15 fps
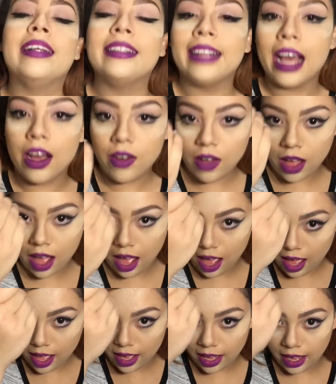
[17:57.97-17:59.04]
Now,
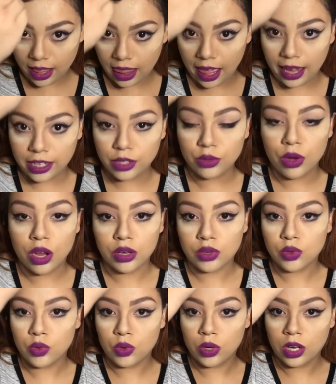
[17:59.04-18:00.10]
I like to
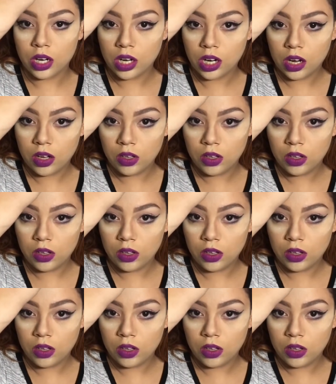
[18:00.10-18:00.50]
contour